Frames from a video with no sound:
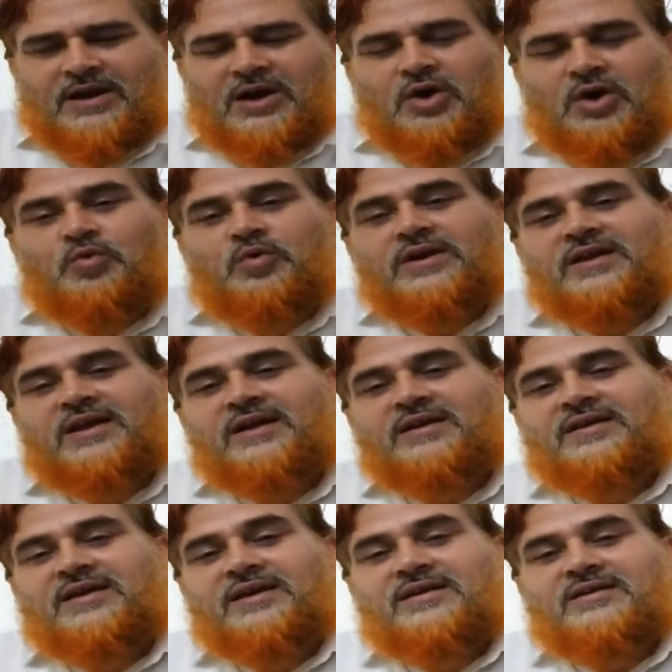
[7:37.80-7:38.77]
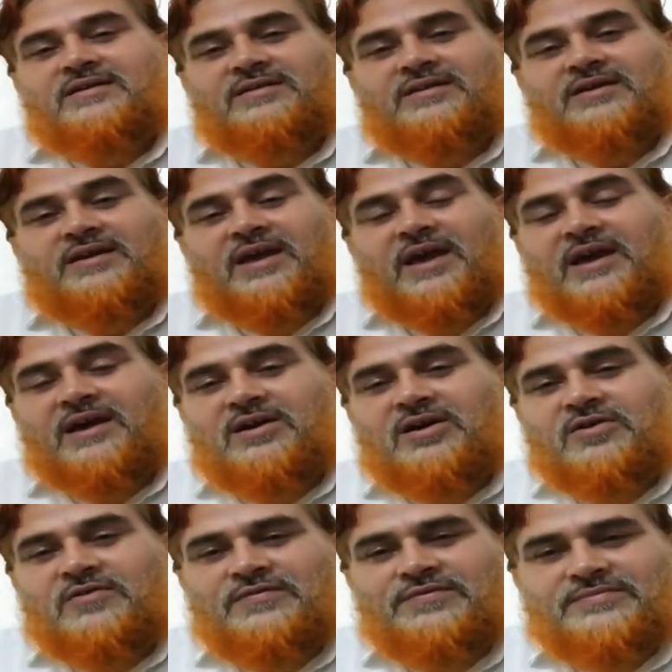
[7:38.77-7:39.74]
how one can take the care
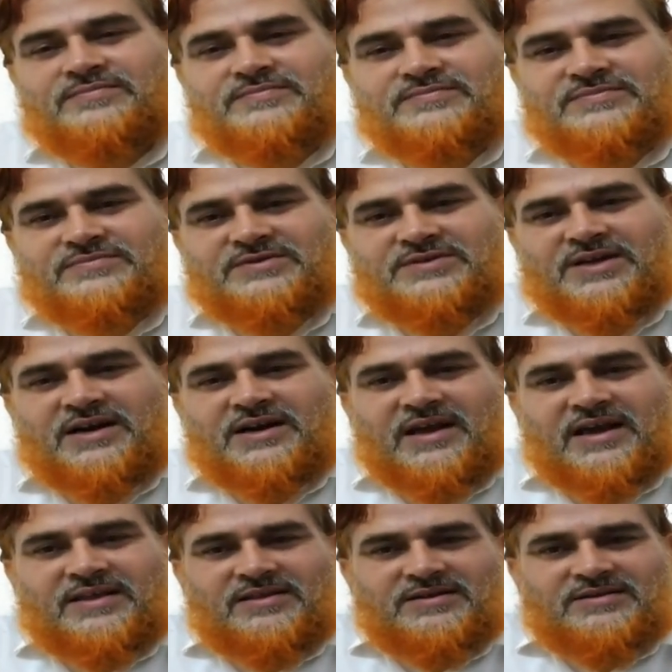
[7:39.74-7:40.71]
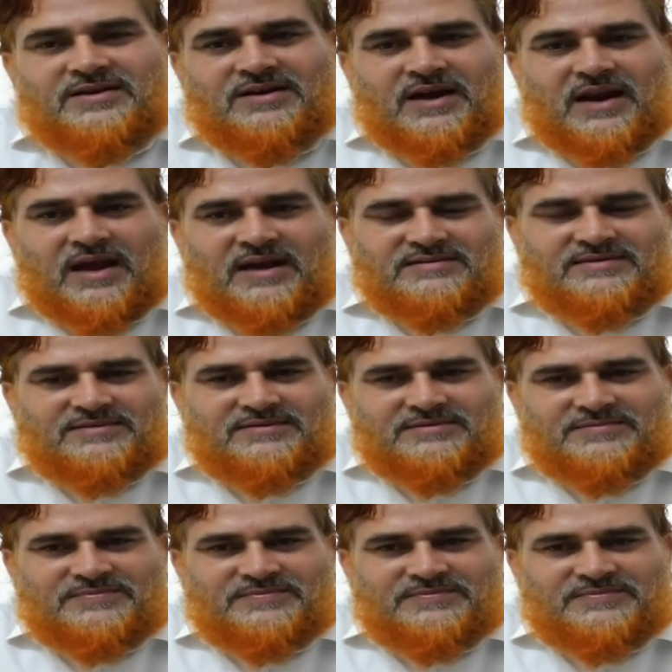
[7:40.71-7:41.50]
of sanitizing the class.